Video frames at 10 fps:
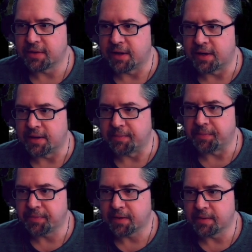
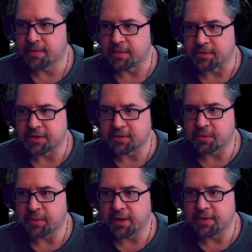Little
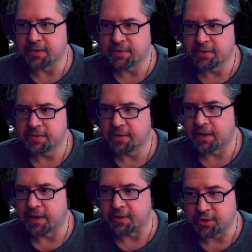sizzle reel,
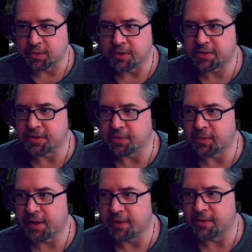the short sizzle
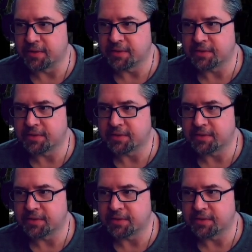reel.